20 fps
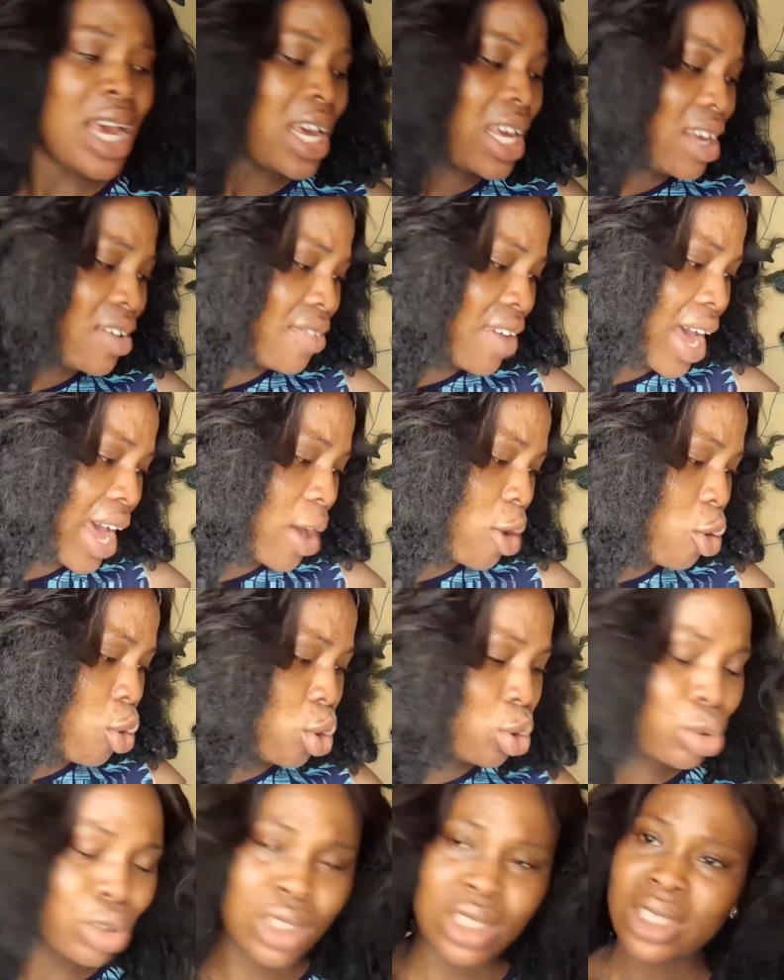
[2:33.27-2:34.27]
If I
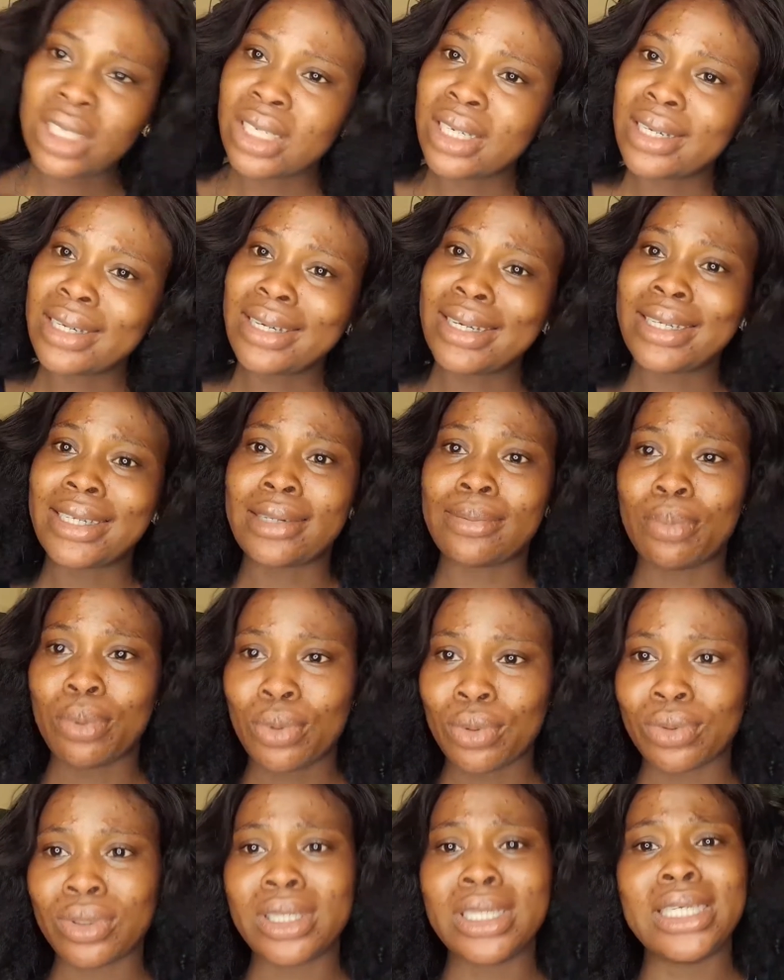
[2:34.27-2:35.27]
hold a
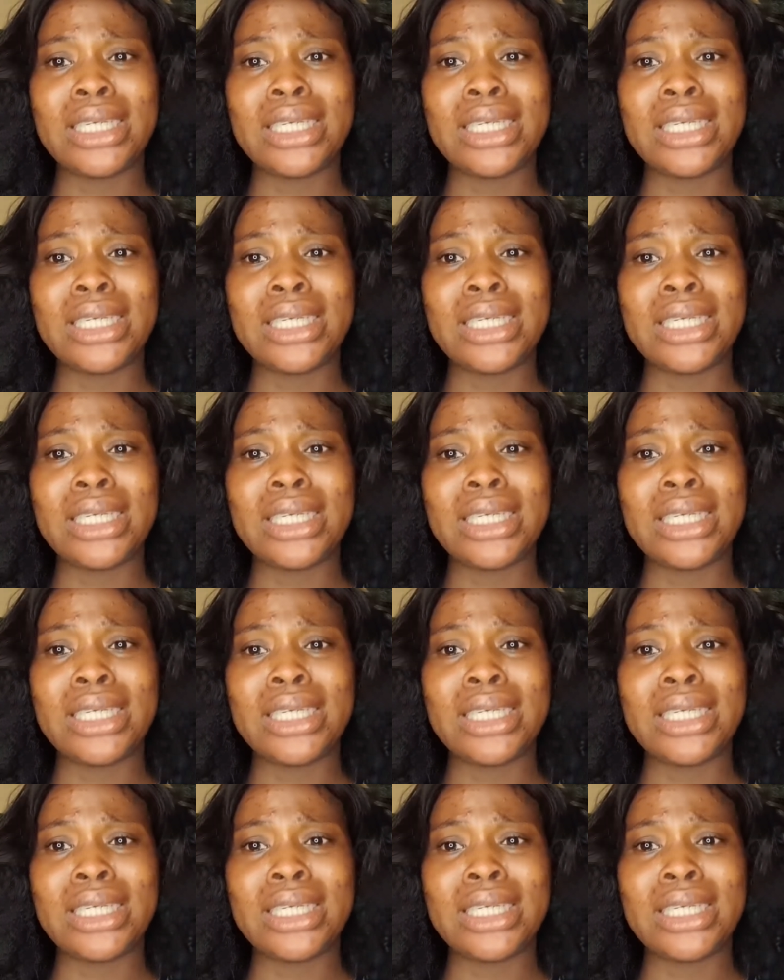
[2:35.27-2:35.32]
spoon,